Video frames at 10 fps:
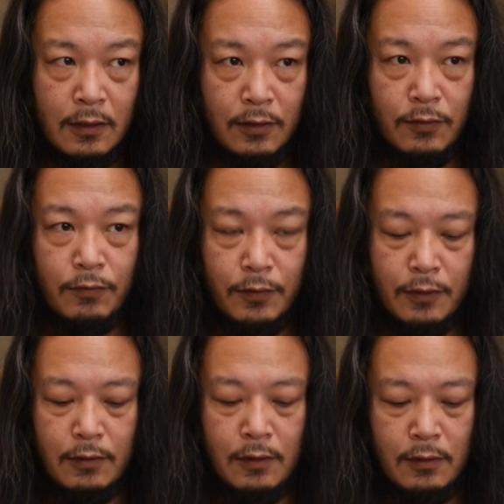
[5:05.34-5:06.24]
your
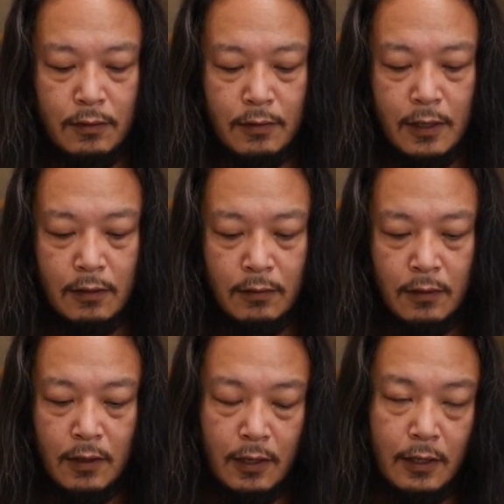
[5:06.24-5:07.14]
wheel on the ground.
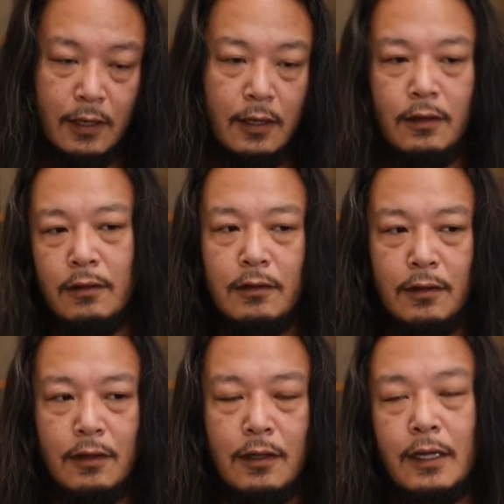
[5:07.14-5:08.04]
And then
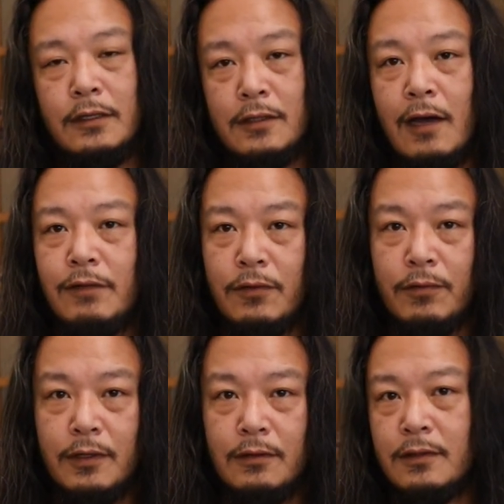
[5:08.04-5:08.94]
like softer
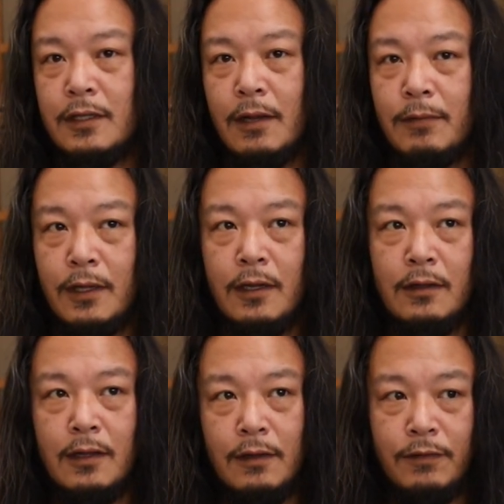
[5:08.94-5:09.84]
wheels, same
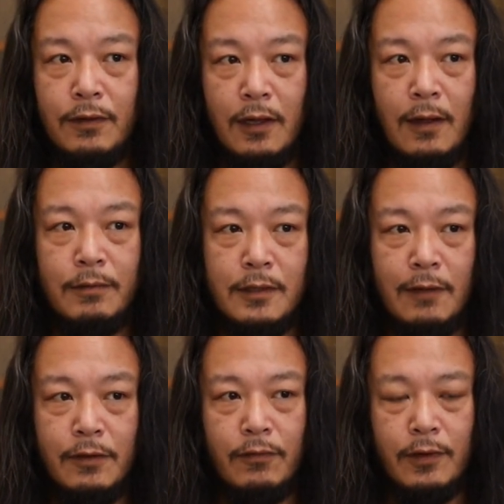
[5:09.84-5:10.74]
thing. Like if you have
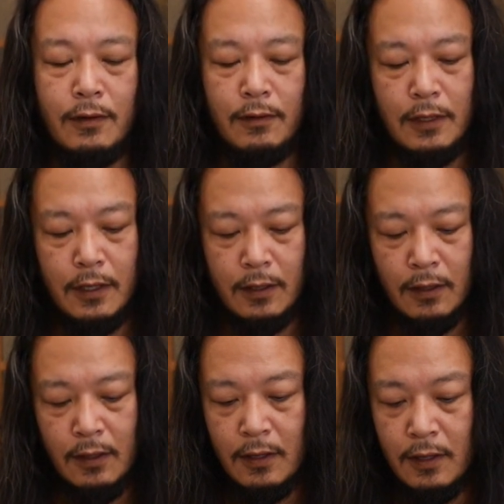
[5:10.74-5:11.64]
softer wheel, like
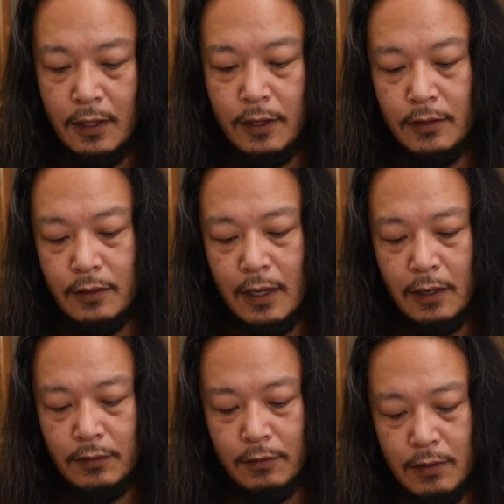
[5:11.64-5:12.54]
it could
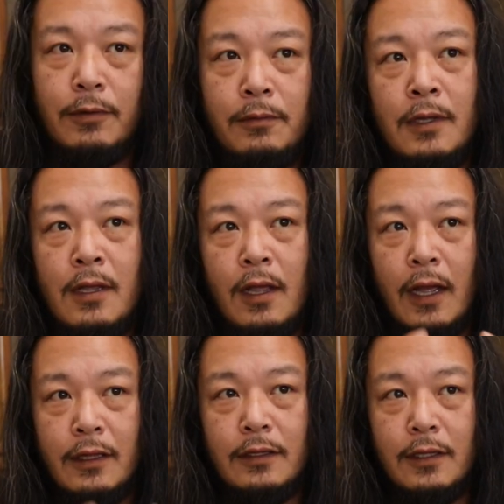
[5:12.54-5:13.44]
lock on the ground.
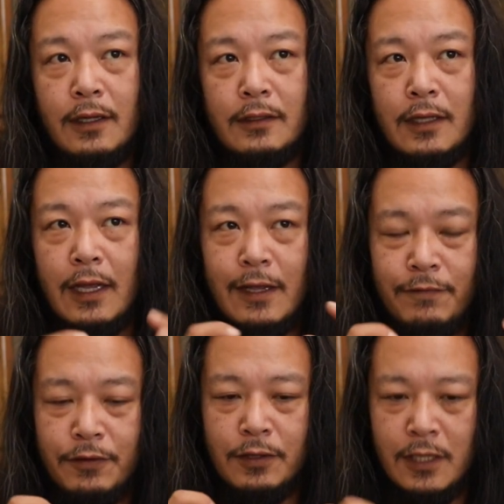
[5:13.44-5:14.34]
And the thing is like
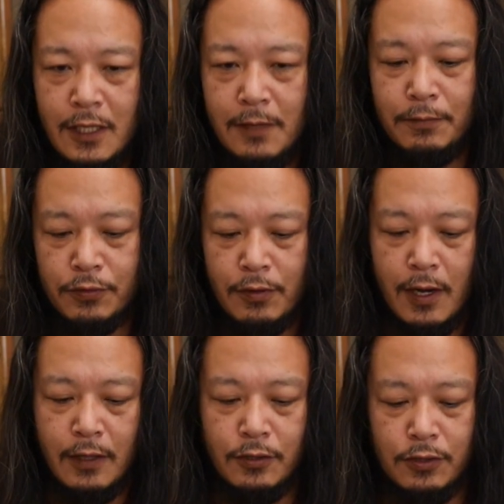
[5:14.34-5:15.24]
if you keep
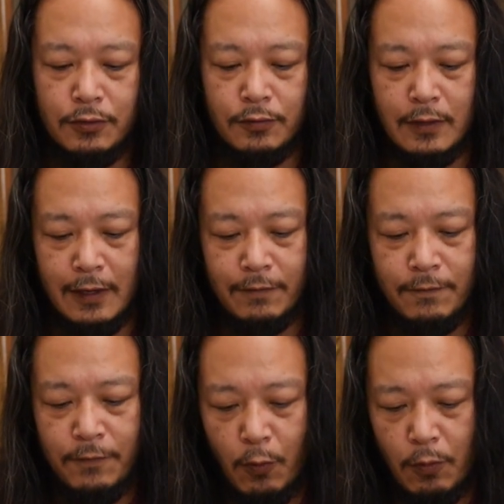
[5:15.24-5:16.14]
trying to like
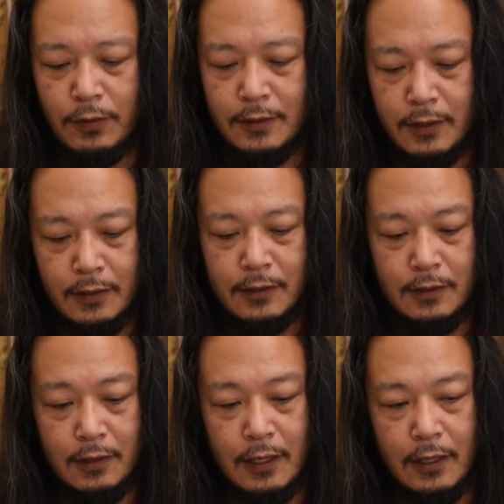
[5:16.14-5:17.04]
force
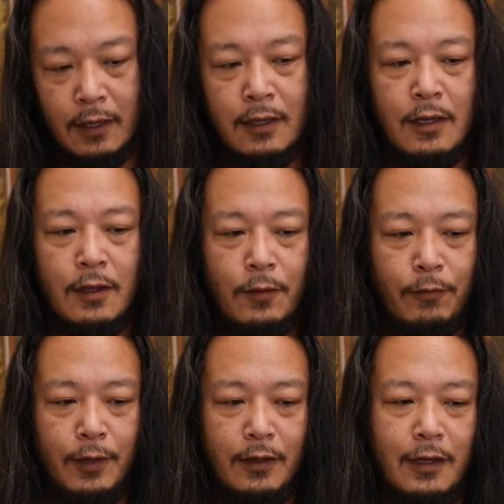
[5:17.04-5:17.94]
this like
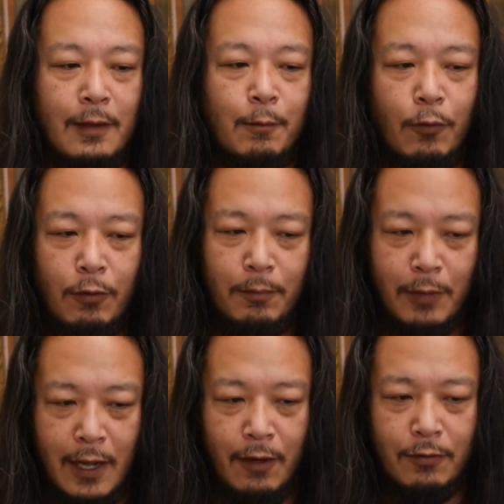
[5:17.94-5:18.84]
with like more
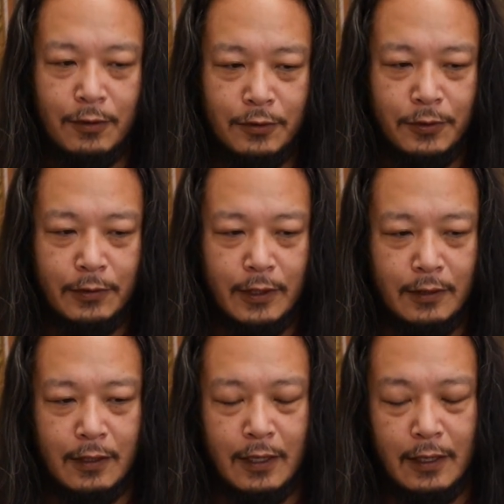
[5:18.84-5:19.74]
power to
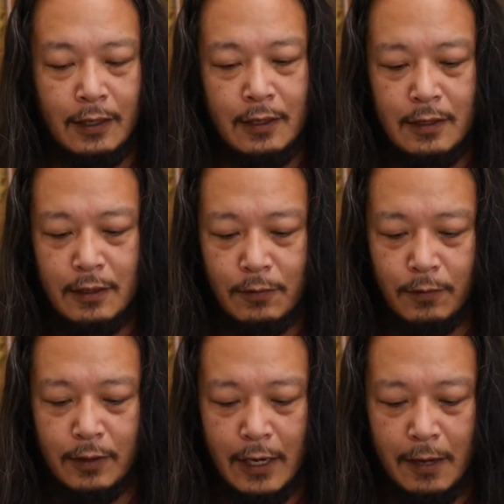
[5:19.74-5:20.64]
it, like
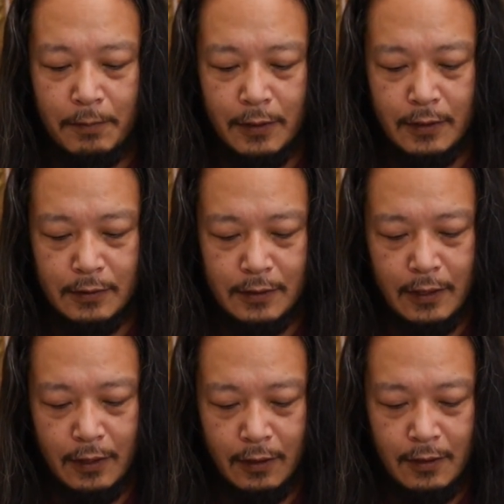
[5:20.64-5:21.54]
what happened is
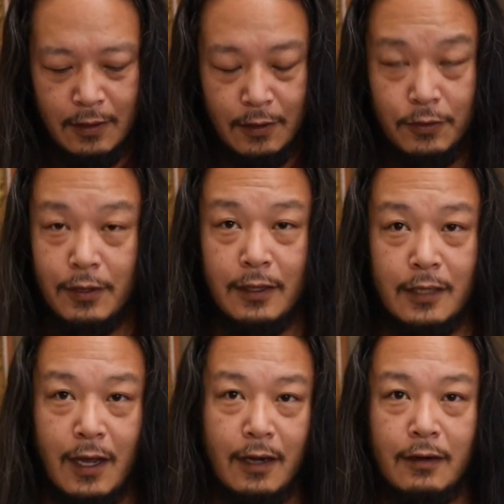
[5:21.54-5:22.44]
like you get
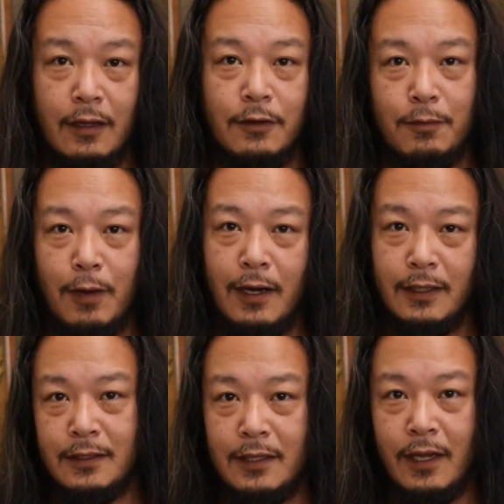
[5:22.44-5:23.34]
tired and your
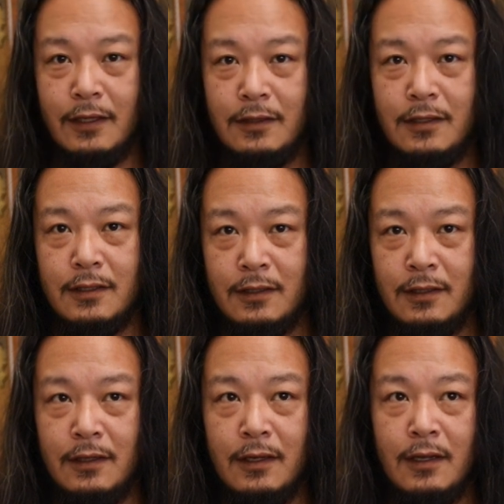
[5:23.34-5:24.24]
body is tense,
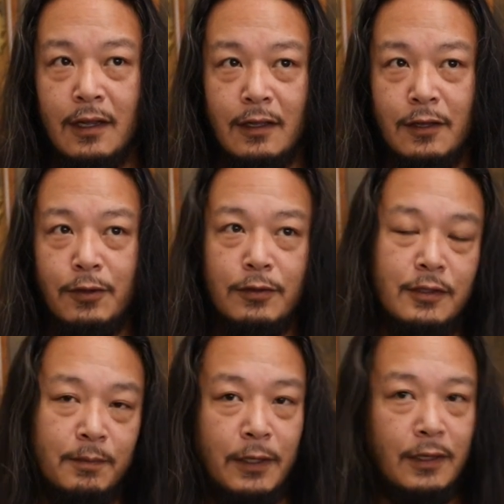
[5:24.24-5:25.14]
and then your
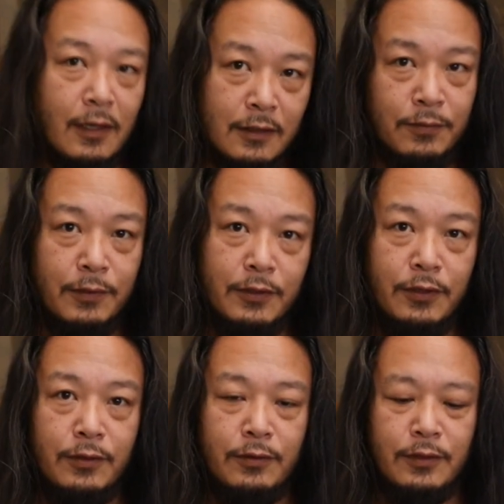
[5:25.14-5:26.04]
speed gets
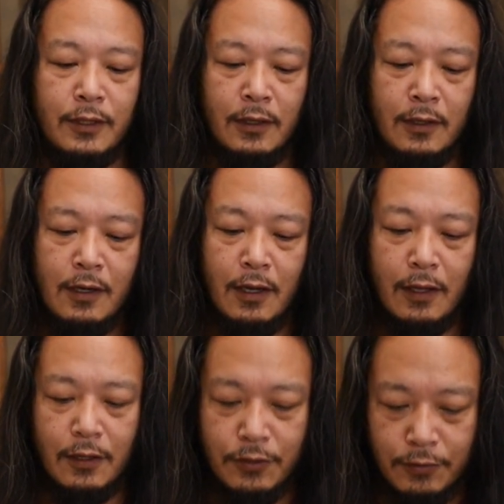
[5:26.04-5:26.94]
reduced,
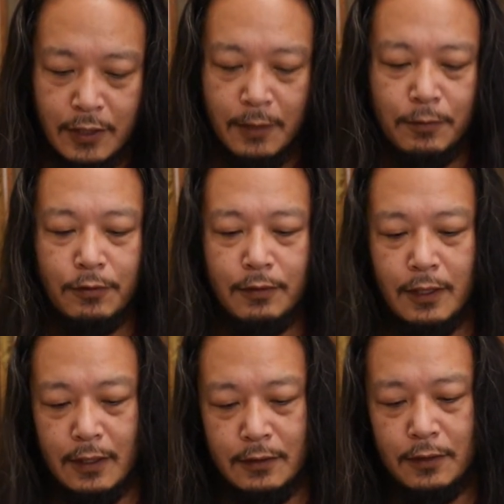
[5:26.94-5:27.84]
and then you keep doing
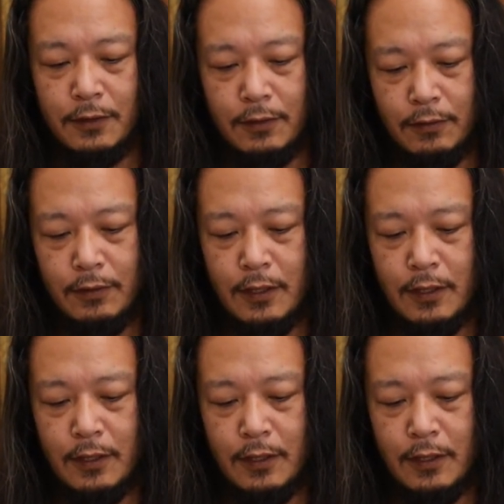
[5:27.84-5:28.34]
this, you know, you